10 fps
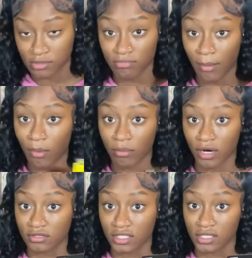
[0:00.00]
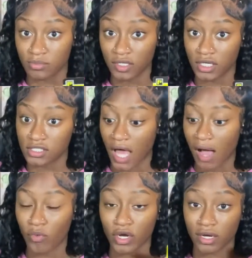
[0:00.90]
My mom bought these because
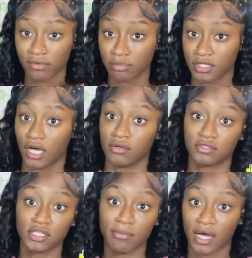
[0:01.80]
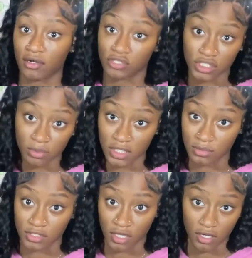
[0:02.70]
I would have never thought to buy no chip
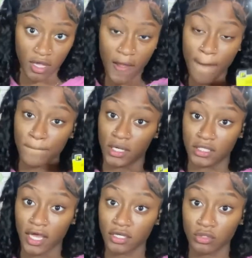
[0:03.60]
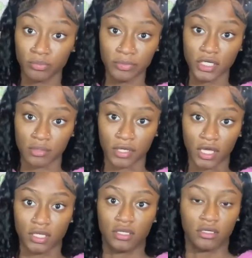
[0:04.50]
clips, y'all, but they do become
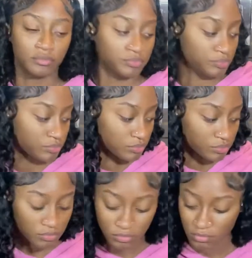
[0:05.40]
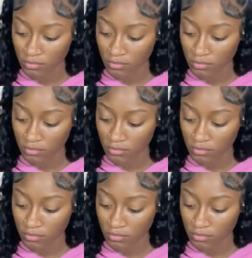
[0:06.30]
handy though.